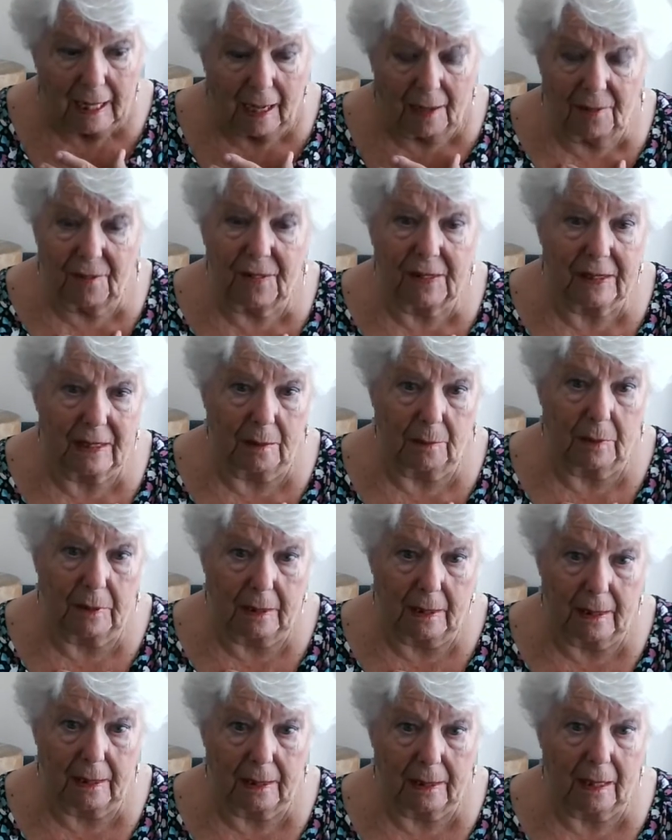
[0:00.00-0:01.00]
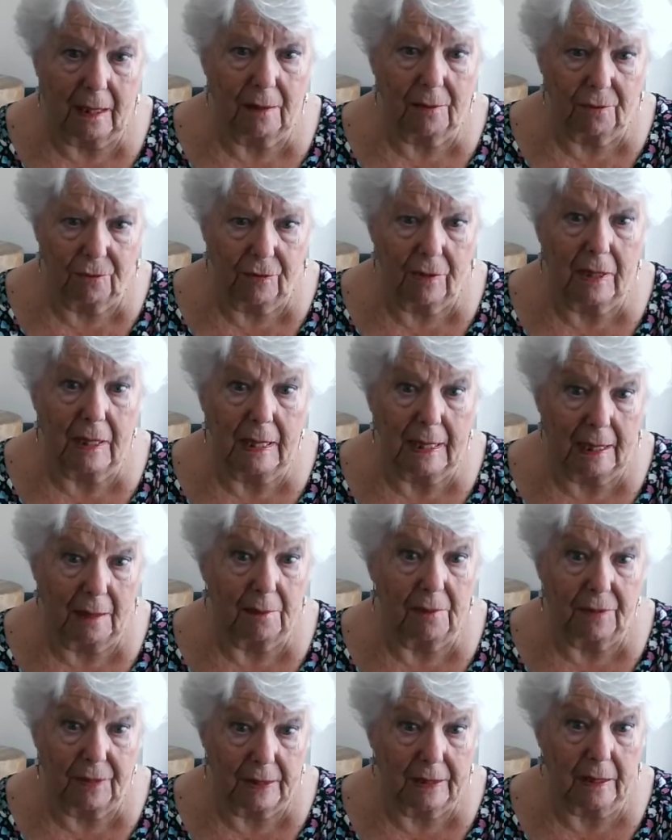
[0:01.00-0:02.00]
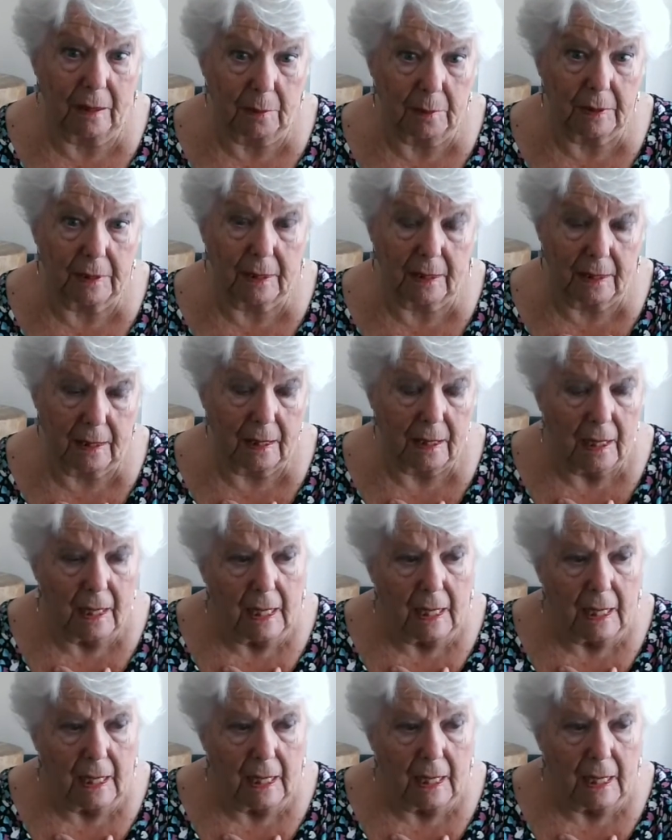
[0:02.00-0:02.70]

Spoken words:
I'm fed up with it. I really am fed up with it.